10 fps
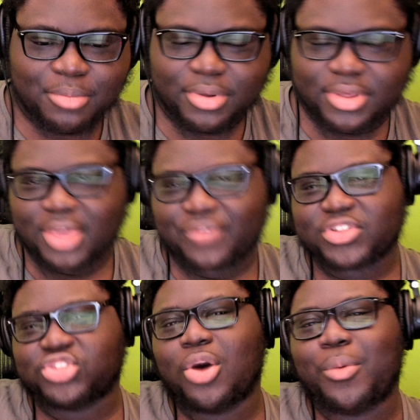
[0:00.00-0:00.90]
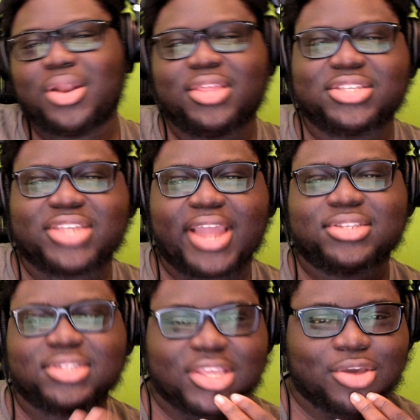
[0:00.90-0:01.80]
But yeah, if it's not one of these
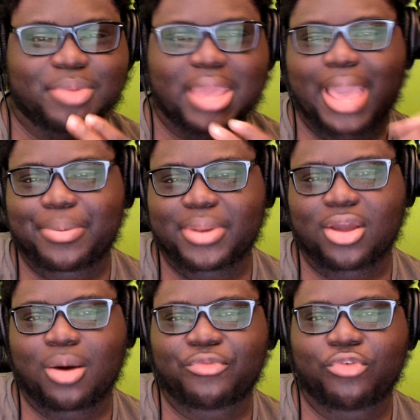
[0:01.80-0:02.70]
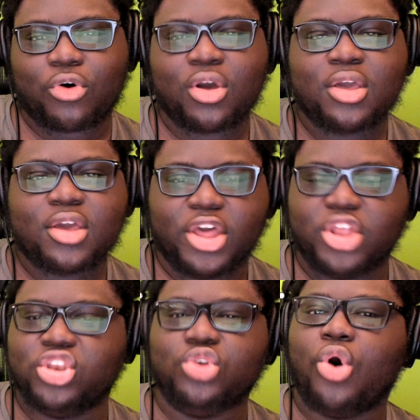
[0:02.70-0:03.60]
characters, they could be hyping it up for a
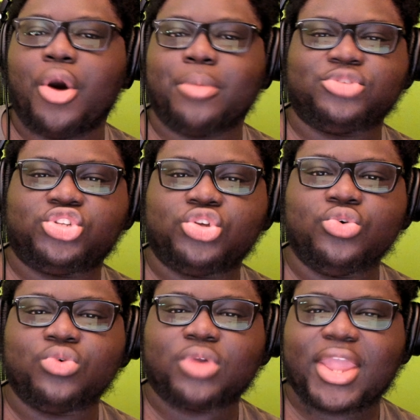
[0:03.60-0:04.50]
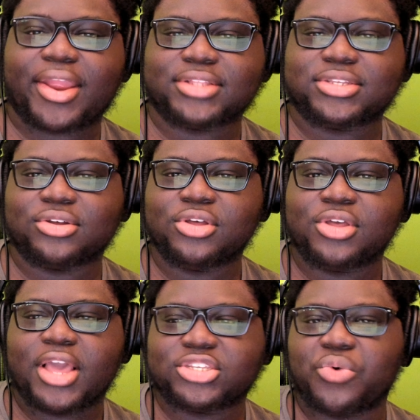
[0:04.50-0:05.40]
new ARMS 2 character
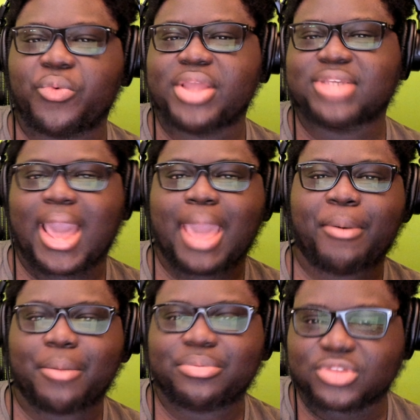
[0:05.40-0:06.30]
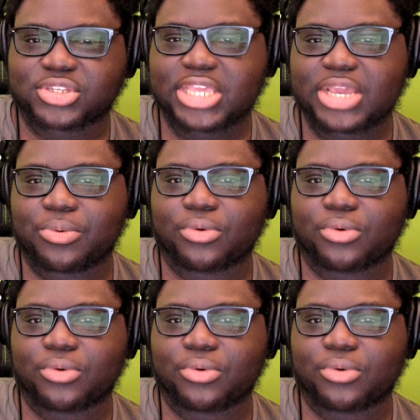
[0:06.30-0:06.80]
as a way to hype up the sequel.